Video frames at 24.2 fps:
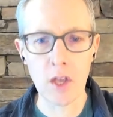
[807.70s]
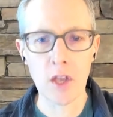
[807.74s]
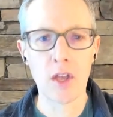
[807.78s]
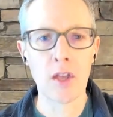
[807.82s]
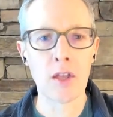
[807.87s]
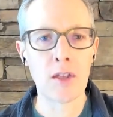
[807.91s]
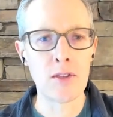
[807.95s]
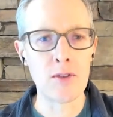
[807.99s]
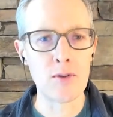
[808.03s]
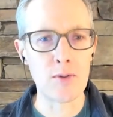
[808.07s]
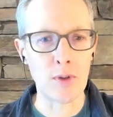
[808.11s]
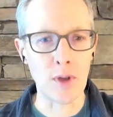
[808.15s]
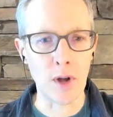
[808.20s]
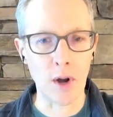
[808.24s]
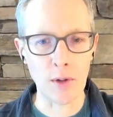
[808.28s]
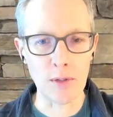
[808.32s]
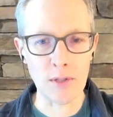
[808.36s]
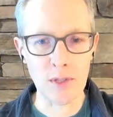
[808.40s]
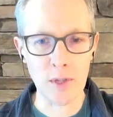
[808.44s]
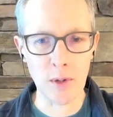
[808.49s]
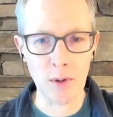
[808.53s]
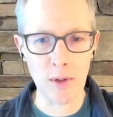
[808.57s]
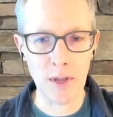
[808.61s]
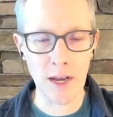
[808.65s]
You can
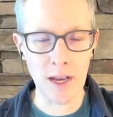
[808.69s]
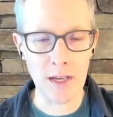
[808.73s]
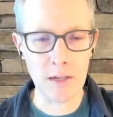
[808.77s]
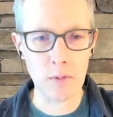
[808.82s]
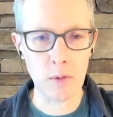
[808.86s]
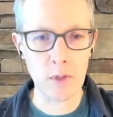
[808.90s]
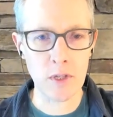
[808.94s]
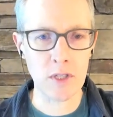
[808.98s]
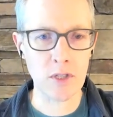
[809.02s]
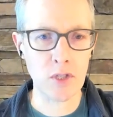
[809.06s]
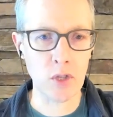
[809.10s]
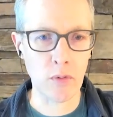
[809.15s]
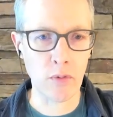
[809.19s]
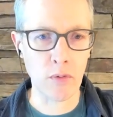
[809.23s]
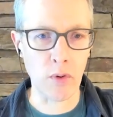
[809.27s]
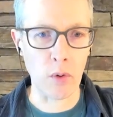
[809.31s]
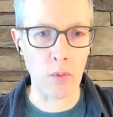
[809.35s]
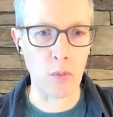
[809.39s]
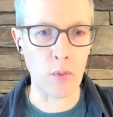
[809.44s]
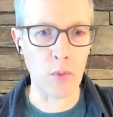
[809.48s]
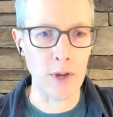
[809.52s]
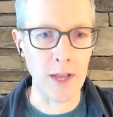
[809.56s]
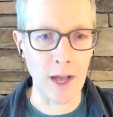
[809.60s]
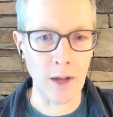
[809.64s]
also connect with us over at
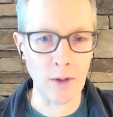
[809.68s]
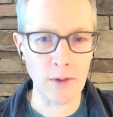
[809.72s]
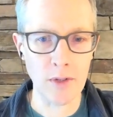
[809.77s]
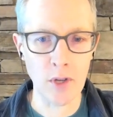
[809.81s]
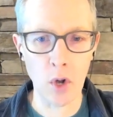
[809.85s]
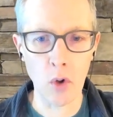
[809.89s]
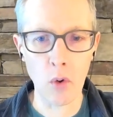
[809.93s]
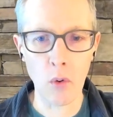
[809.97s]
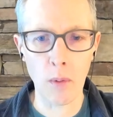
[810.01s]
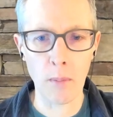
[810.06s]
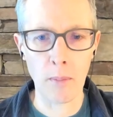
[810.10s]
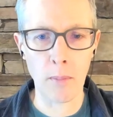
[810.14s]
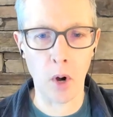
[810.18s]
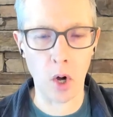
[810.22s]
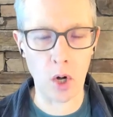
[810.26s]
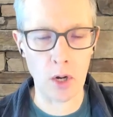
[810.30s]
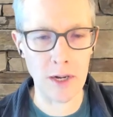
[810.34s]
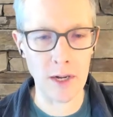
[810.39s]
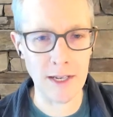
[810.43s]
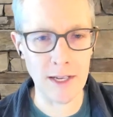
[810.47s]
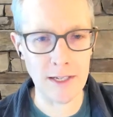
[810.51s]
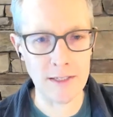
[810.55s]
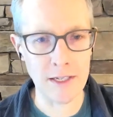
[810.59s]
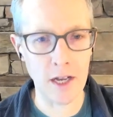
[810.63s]

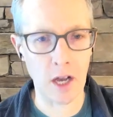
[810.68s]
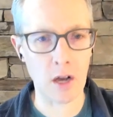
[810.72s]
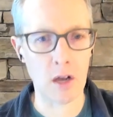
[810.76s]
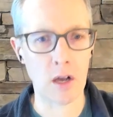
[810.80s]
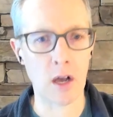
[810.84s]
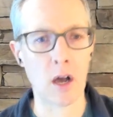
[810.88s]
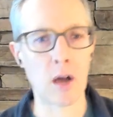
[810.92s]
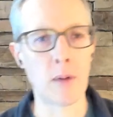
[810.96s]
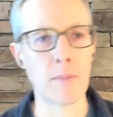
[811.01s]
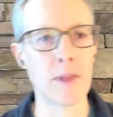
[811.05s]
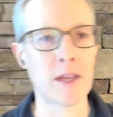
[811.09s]
rialtomarketing.com.